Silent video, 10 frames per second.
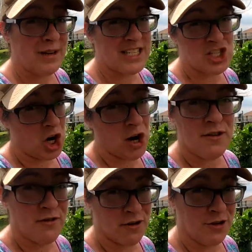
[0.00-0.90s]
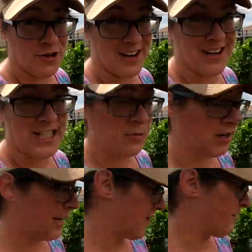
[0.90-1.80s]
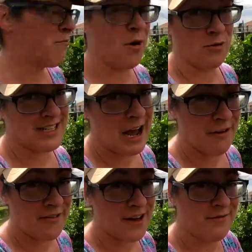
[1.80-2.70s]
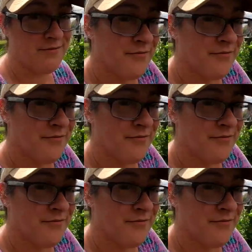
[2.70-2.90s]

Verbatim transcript: be starved for nutrients and we'll get the most out of it.